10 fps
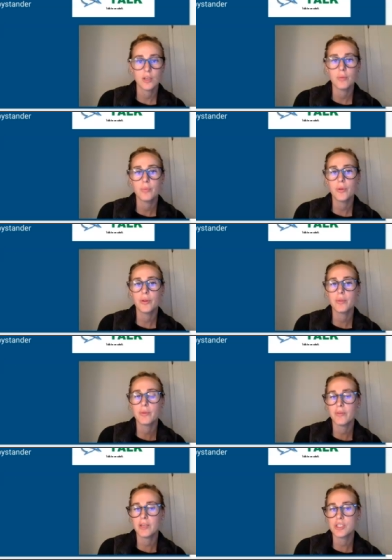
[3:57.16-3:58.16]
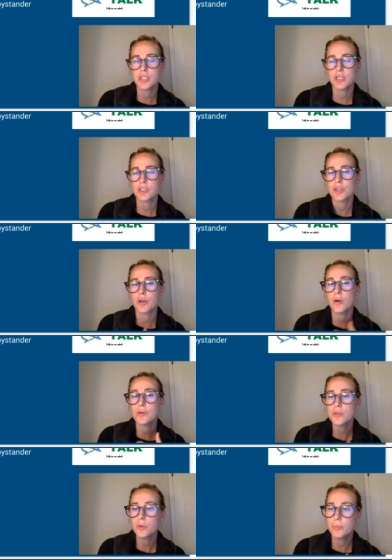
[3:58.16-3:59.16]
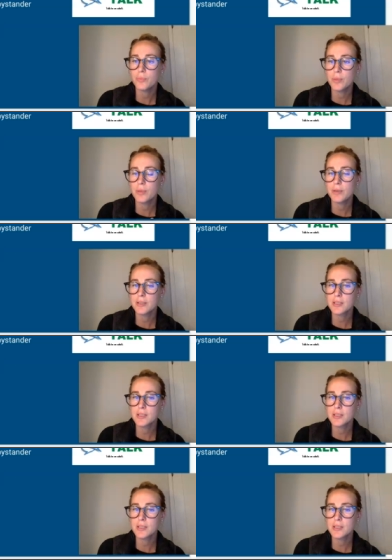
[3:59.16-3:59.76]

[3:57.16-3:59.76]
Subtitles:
Bully prevention should also be built